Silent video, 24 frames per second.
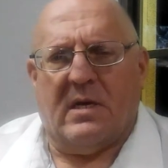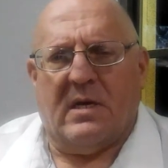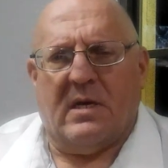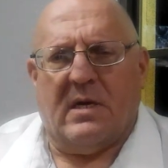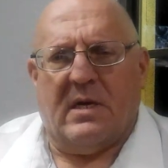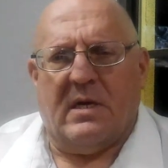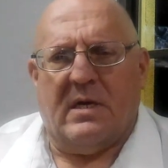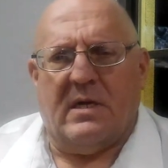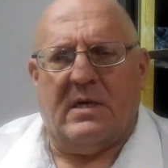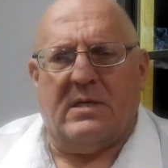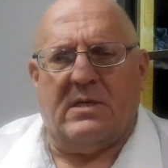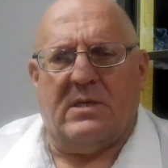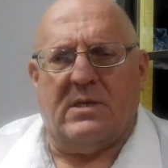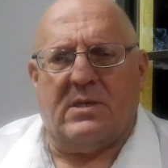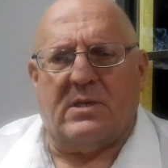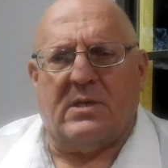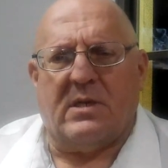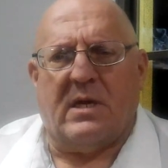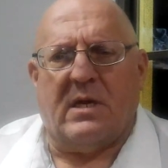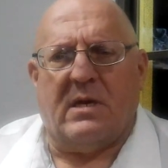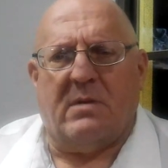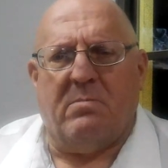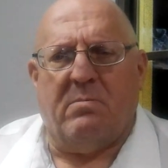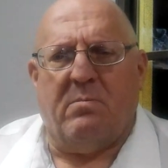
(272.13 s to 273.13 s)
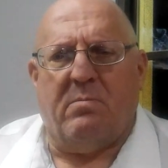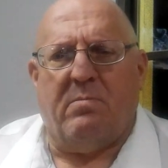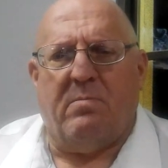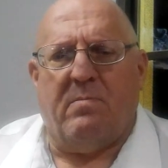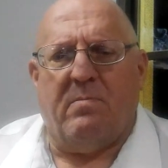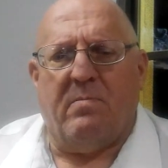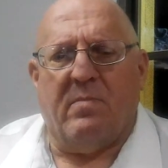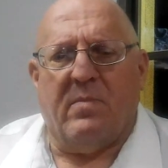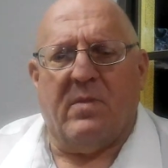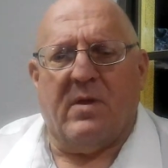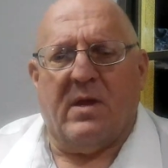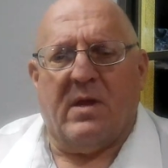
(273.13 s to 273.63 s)
He just said,
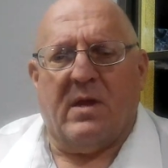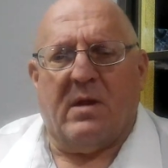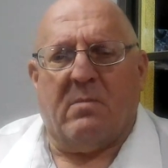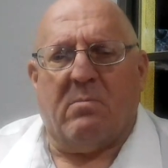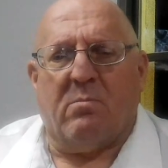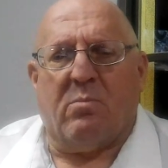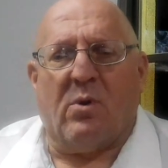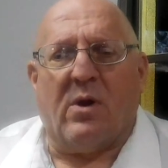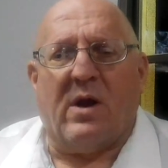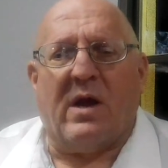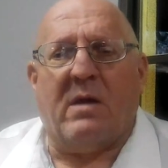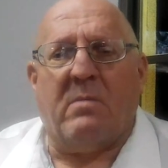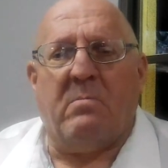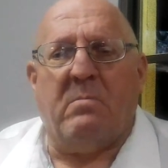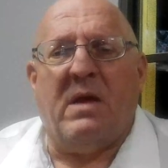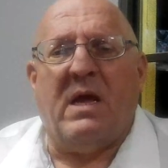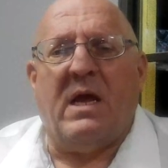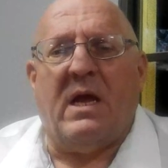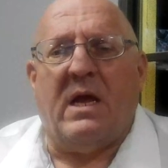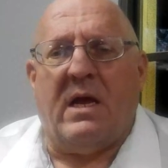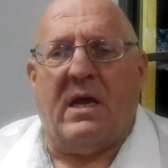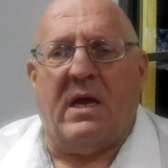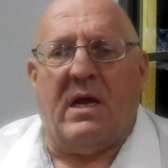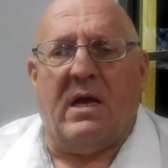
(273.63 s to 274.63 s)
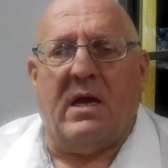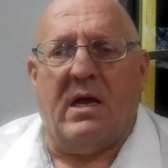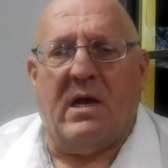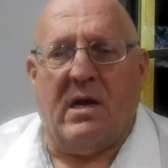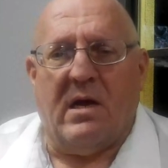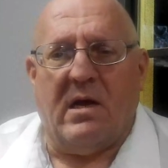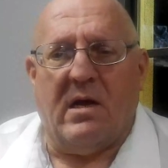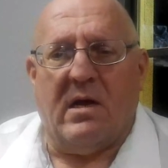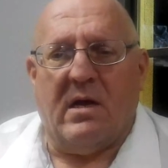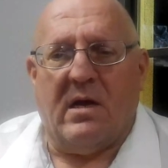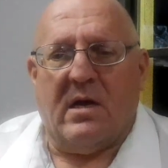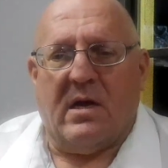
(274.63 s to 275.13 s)
Bring me
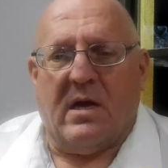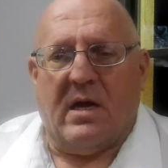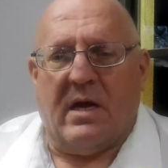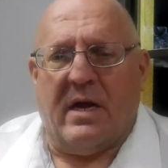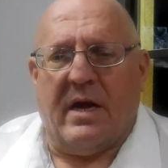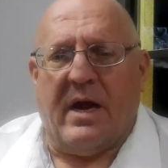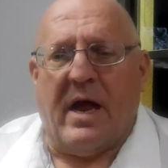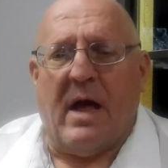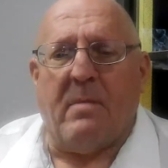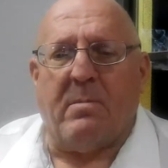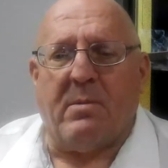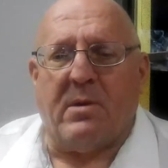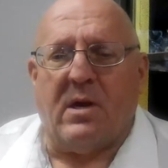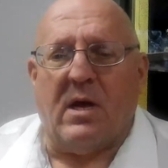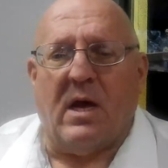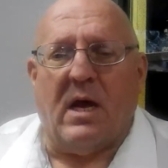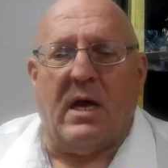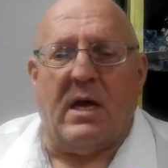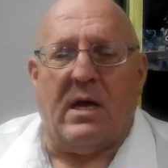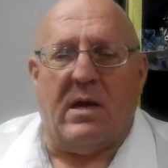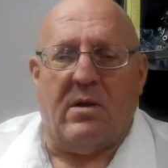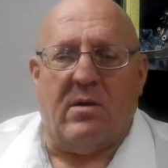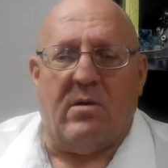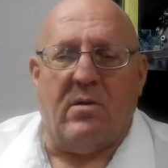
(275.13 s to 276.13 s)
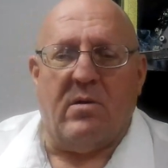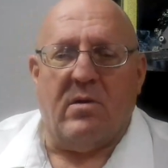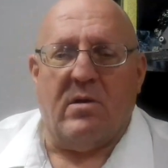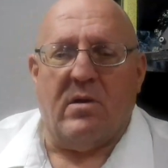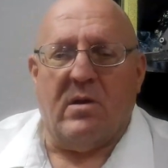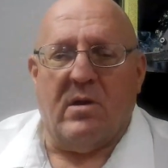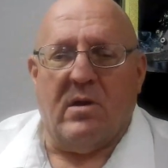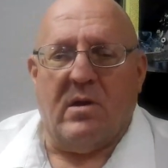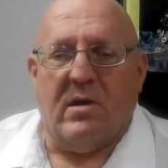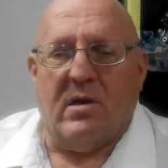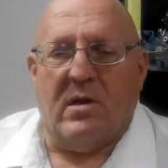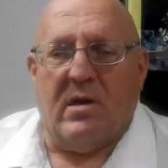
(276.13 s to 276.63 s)
and an appetite.
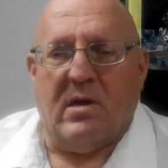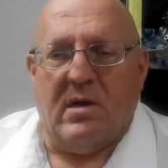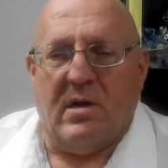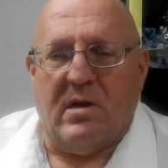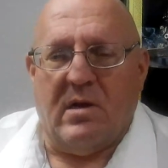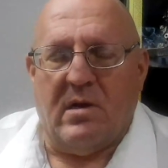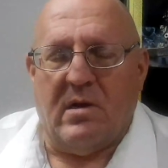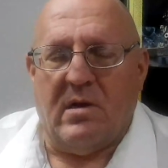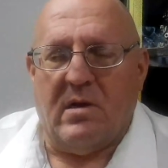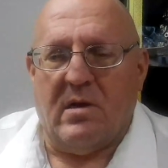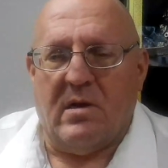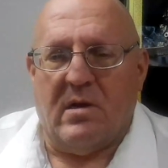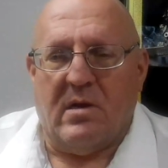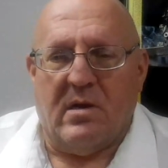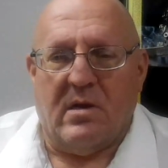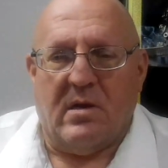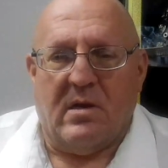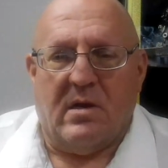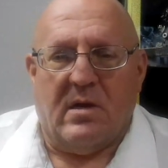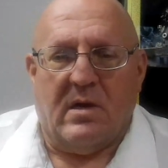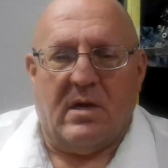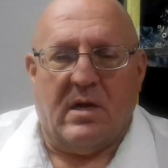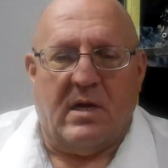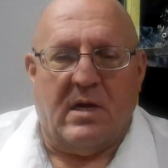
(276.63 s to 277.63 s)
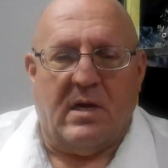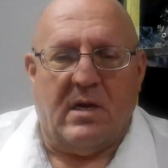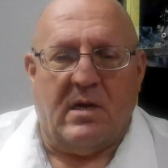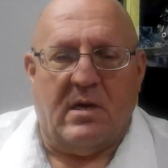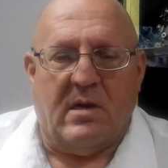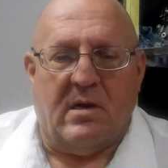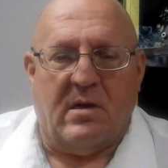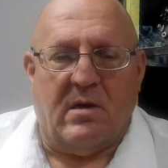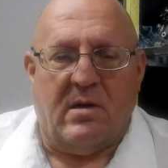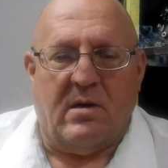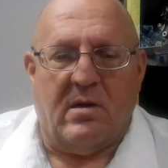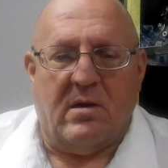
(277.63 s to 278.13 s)

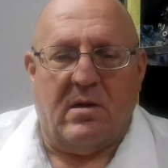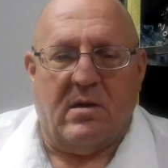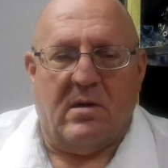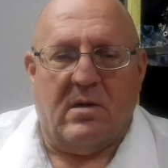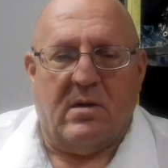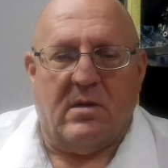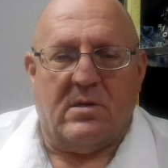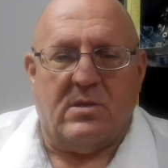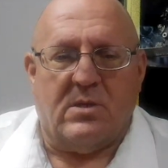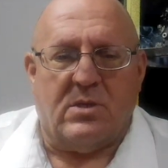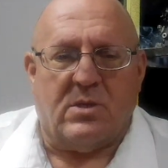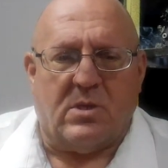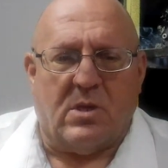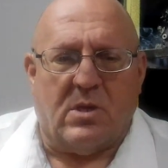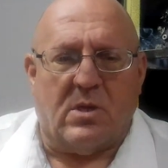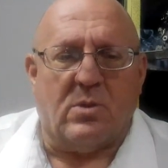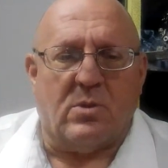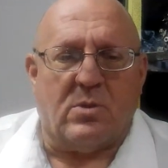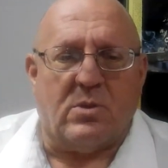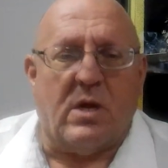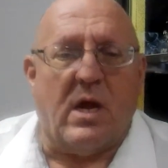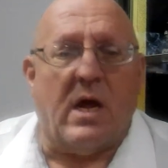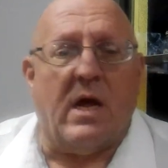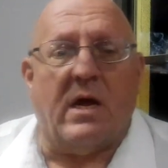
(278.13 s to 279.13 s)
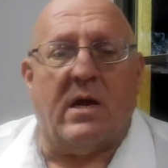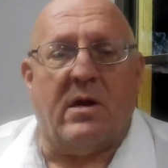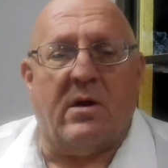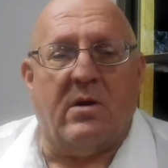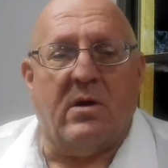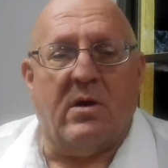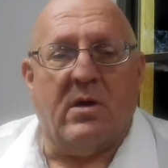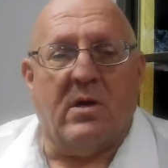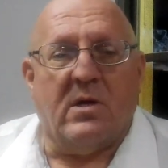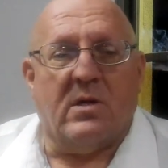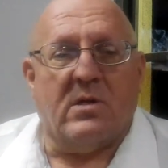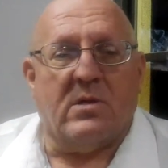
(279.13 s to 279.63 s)
And just understand,
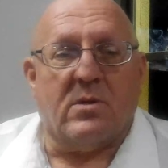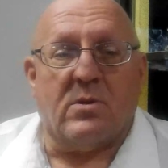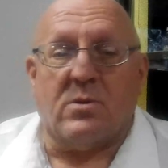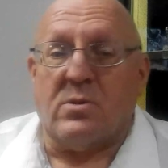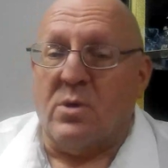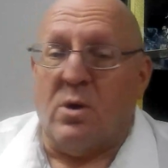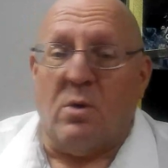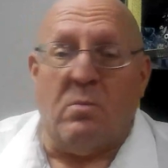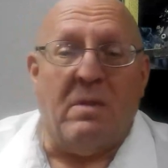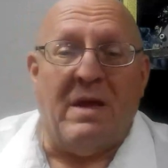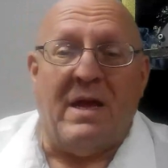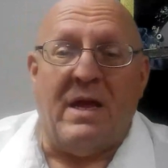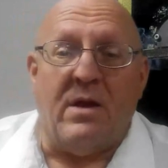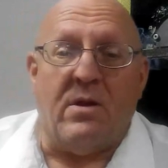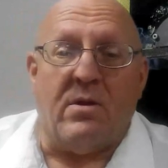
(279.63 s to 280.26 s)
there's no meat.